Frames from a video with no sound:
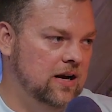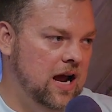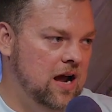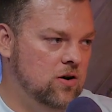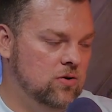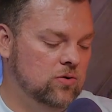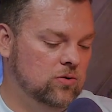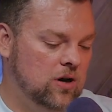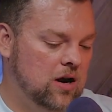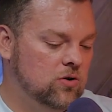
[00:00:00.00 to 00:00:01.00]
how
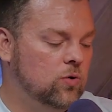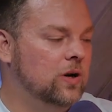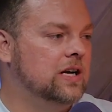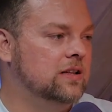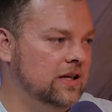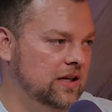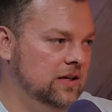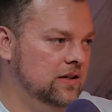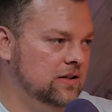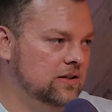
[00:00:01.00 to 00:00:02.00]
quickly